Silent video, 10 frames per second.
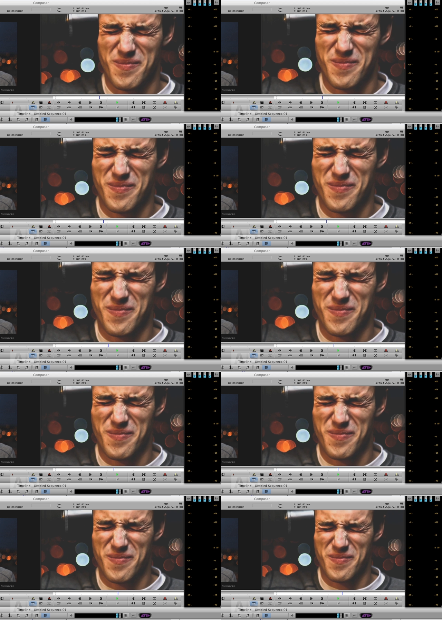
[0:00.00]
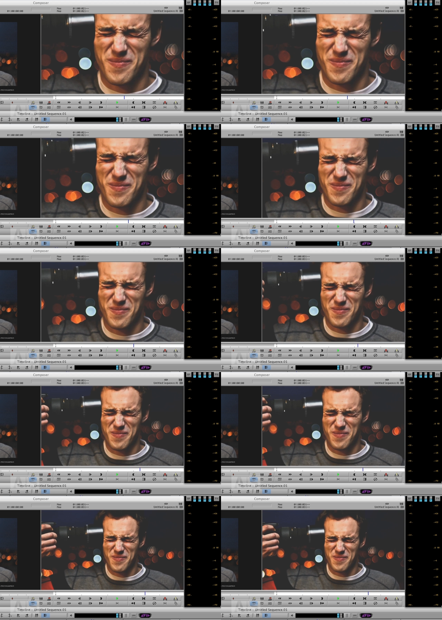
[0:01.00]

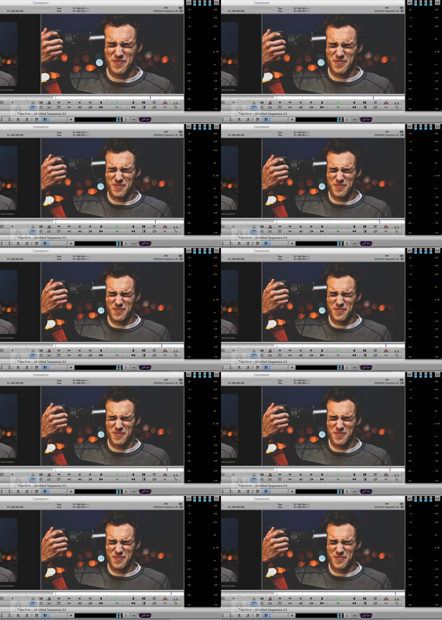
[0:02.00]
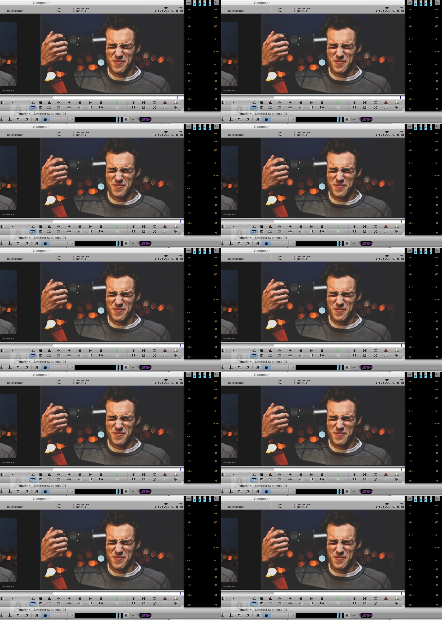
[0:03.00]
[no speech]